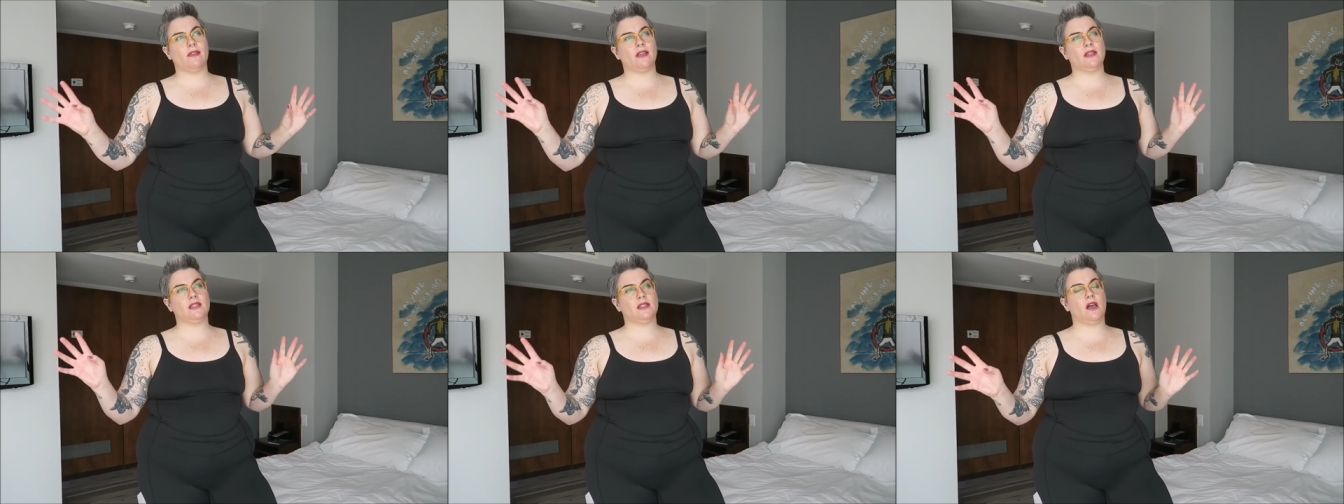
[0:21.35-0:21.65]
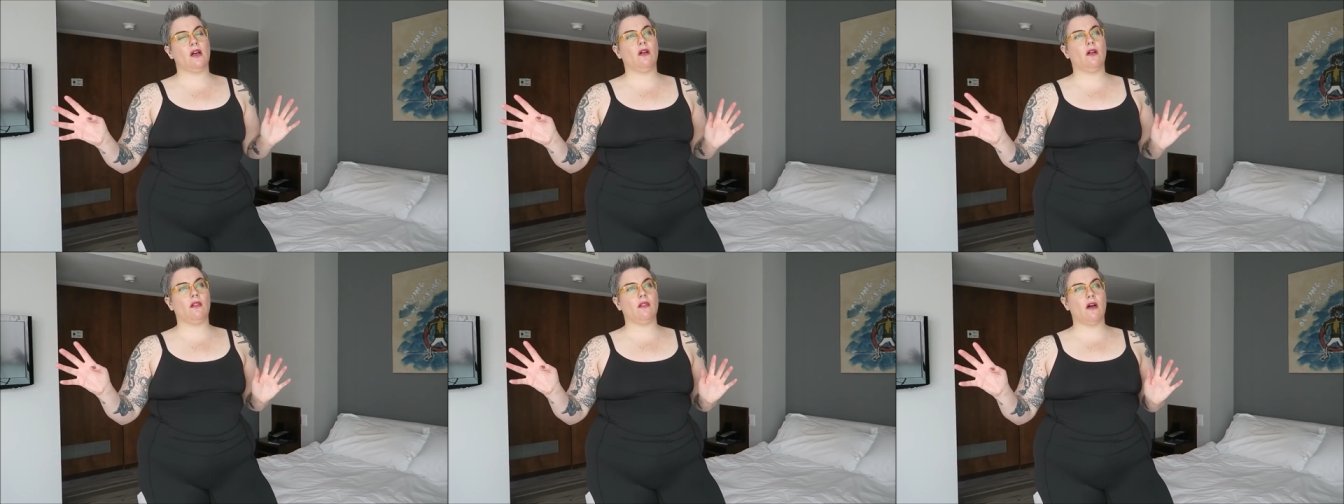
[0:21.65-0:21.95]
They
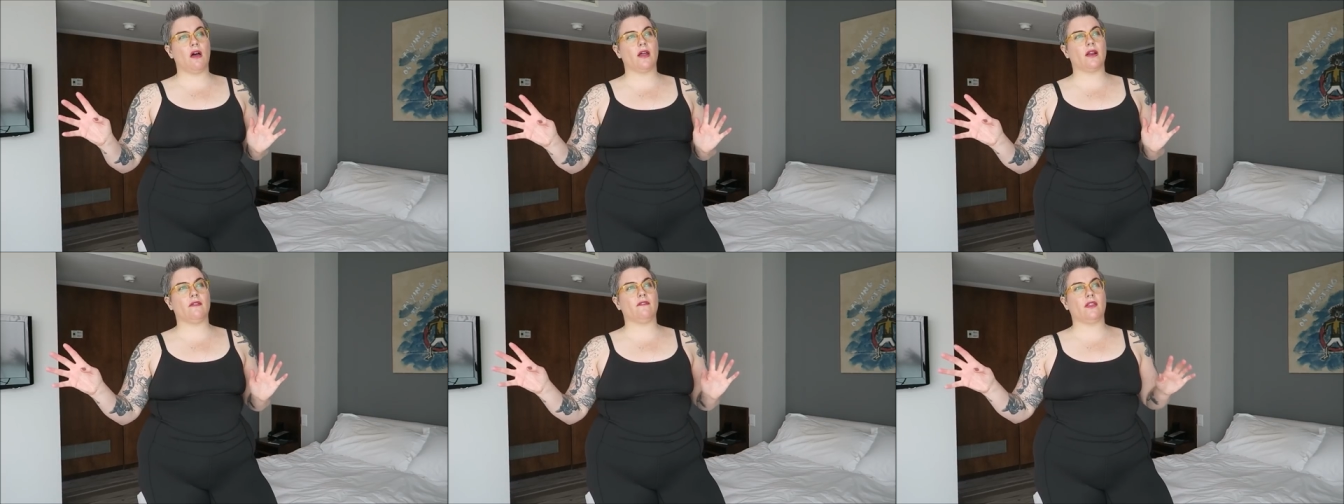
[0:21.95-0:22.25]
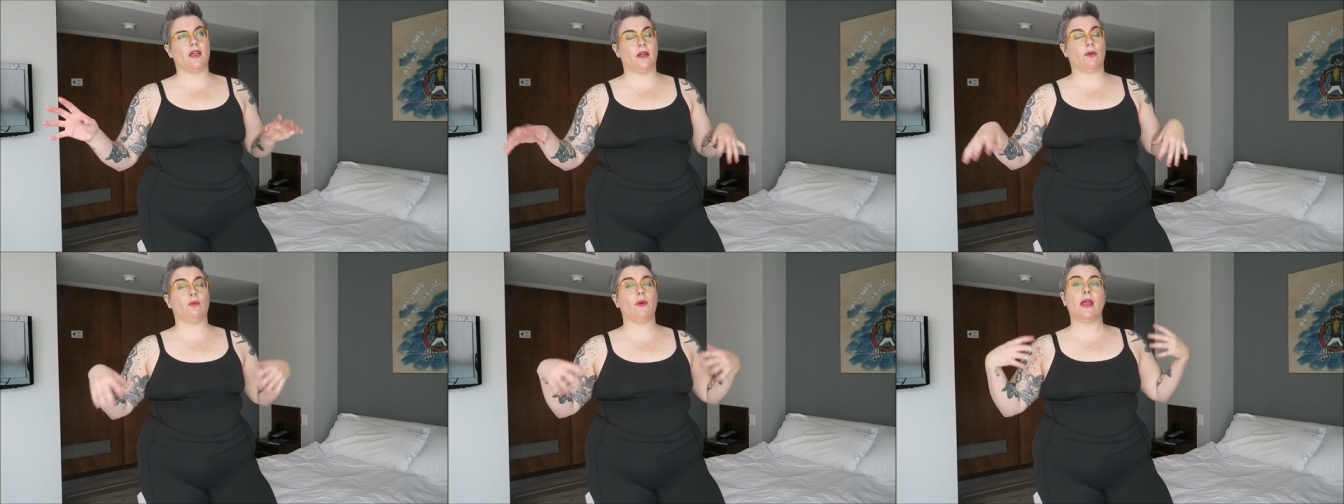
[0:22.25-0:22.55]
sell a lot
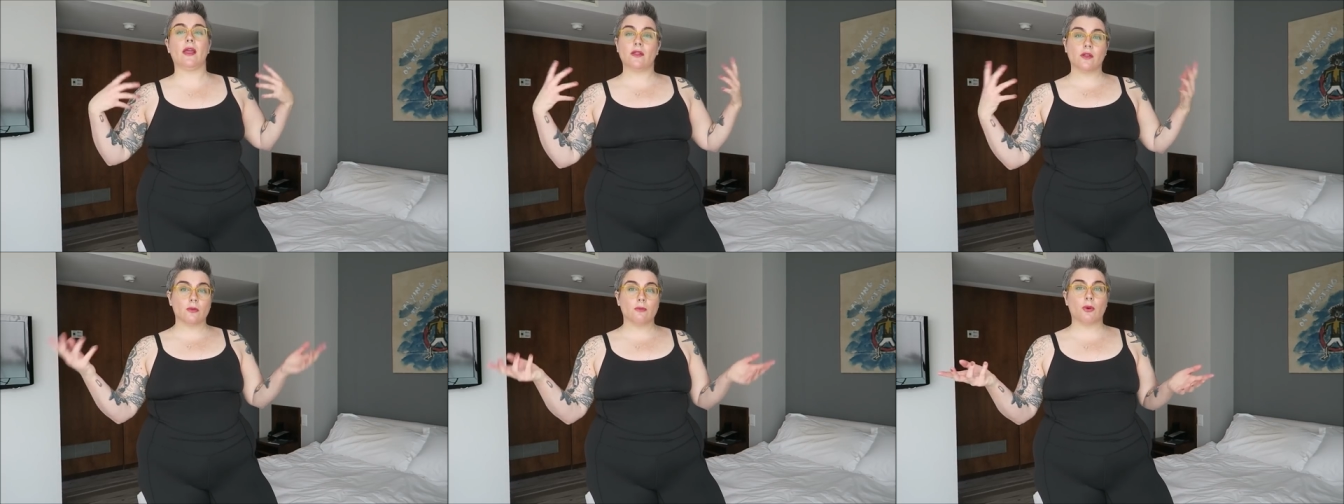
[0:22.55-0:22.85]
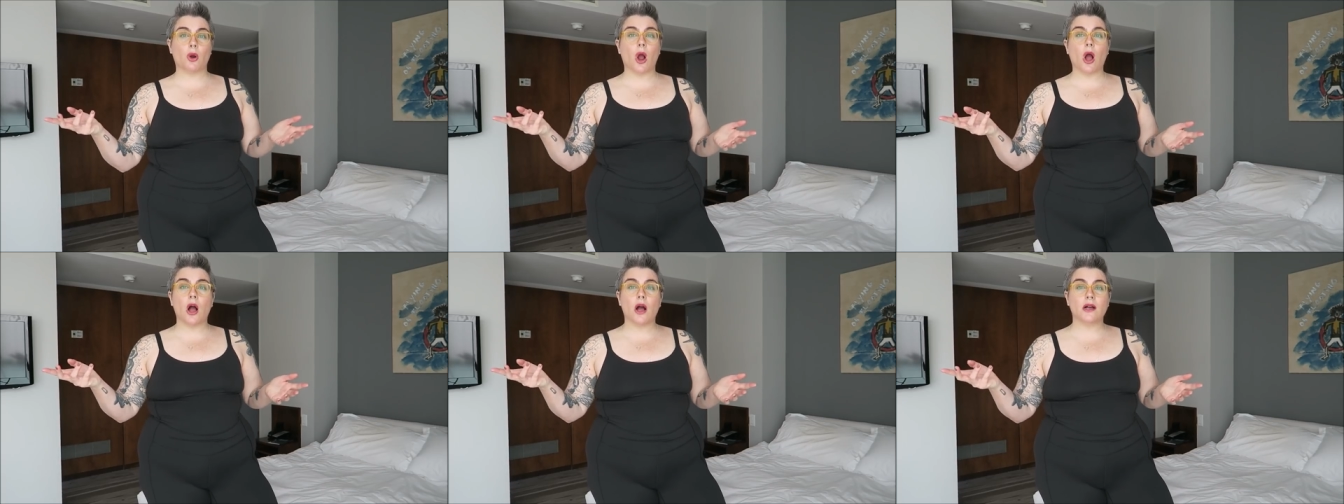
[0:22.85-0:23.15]
of like regular
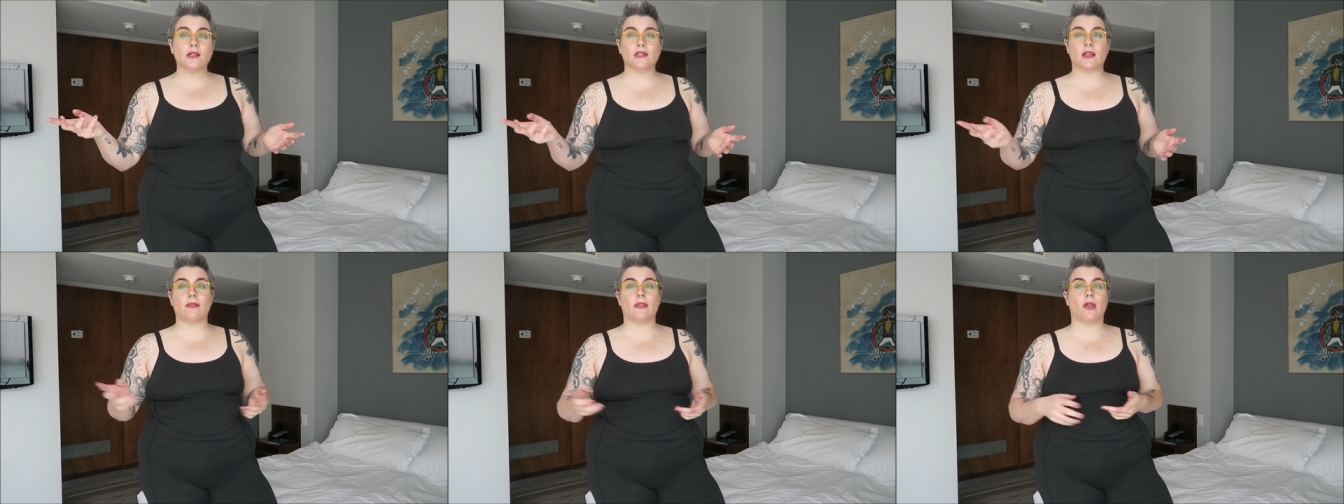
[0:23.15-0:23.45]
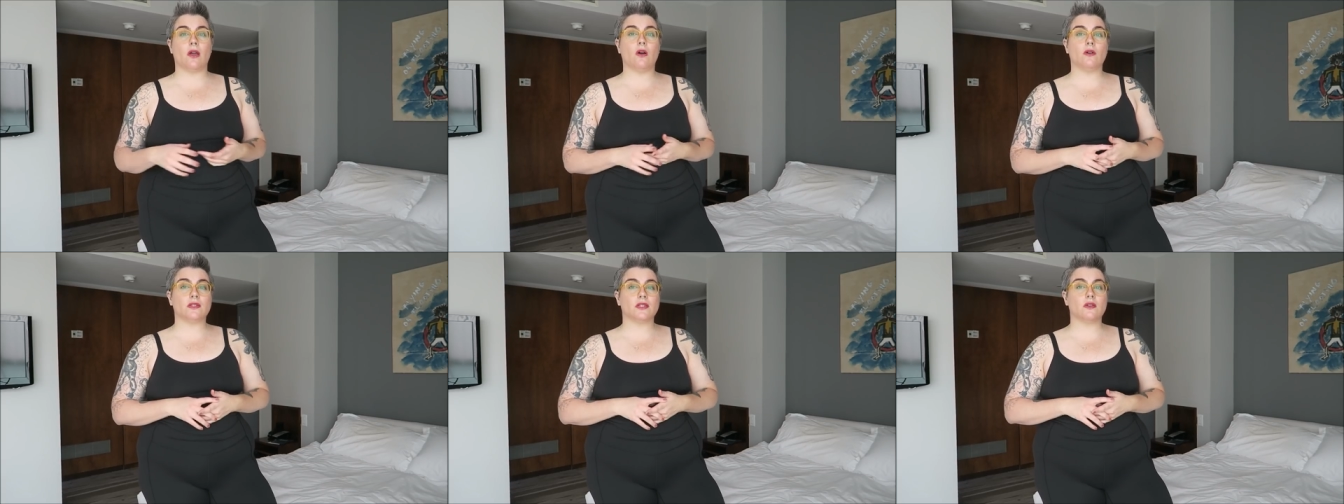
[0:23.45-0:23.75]
bras and
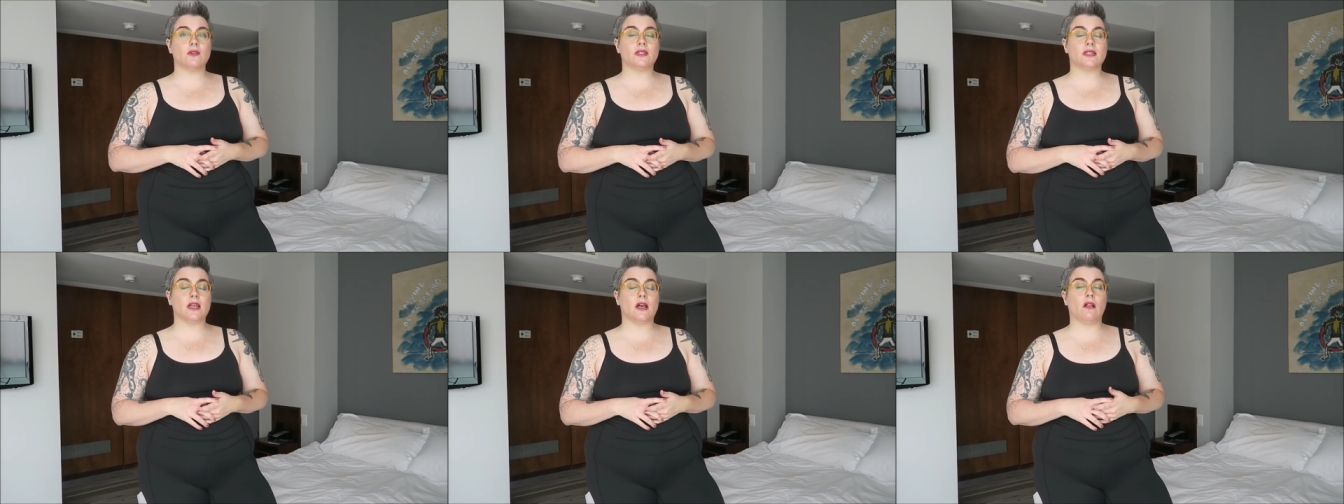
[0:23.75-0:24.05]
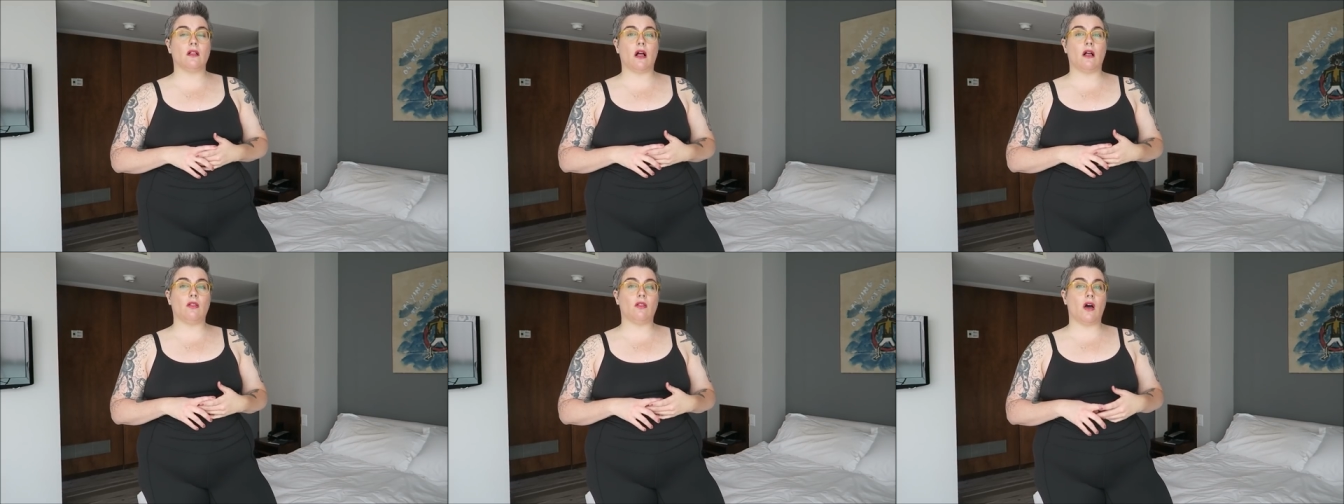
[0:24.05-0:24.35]
they also
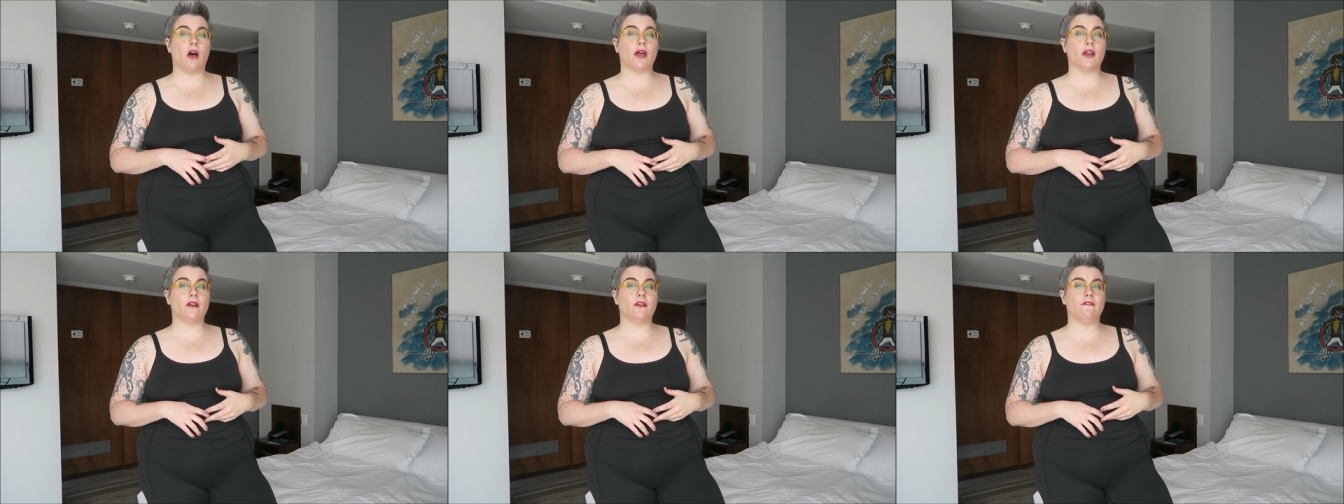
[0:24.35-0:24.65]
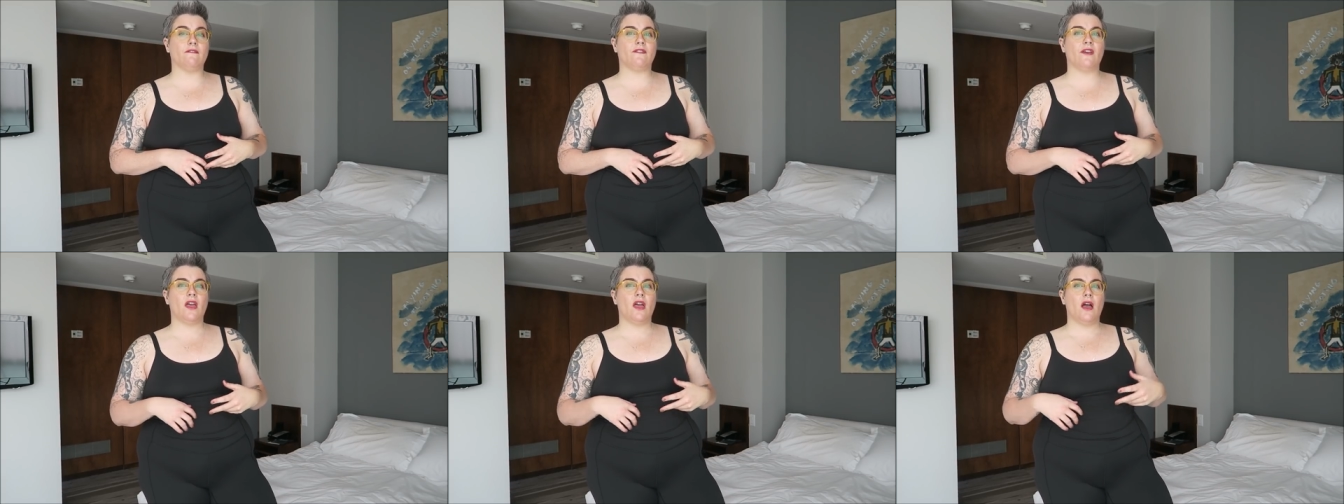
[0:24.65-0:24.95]
sell a lot
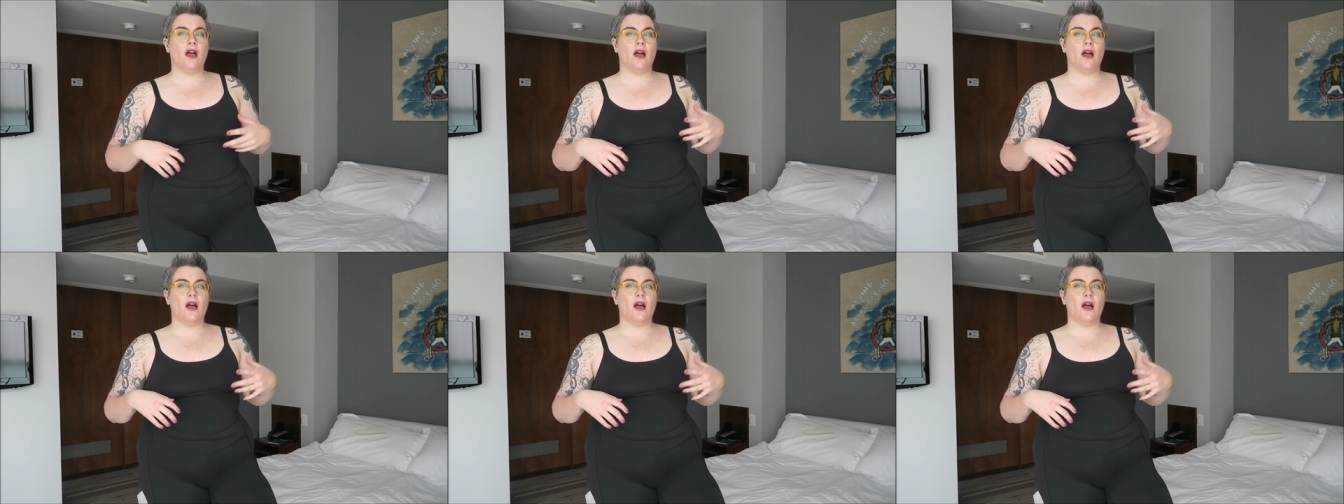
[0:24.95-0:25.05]
of